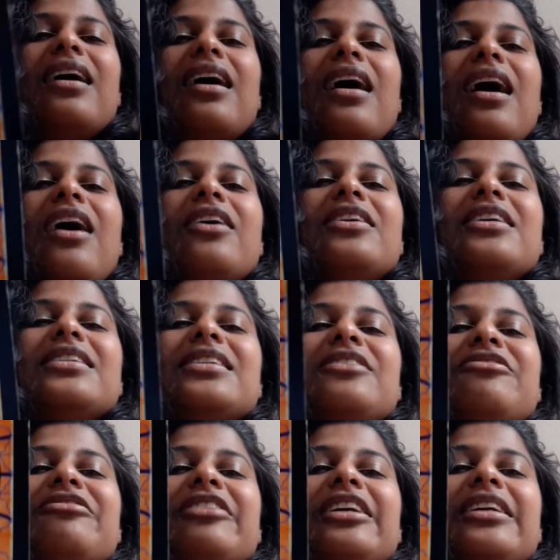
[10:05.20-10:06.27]
how does it
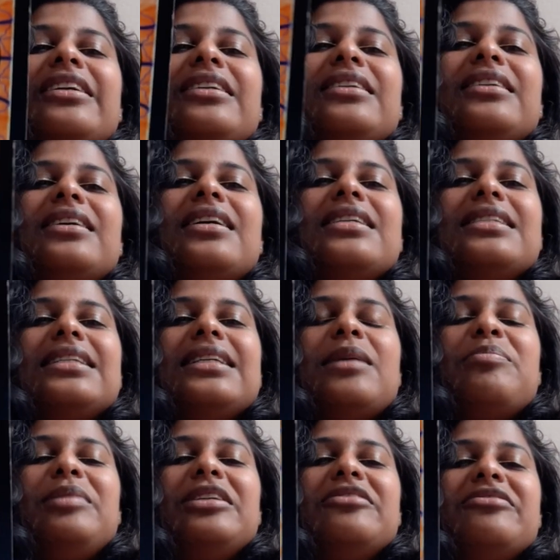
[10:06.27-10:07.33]
feel? Is it
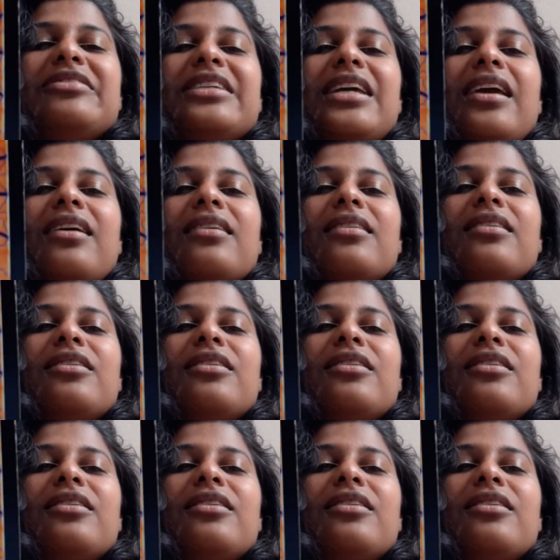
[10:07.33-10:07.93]
uplifting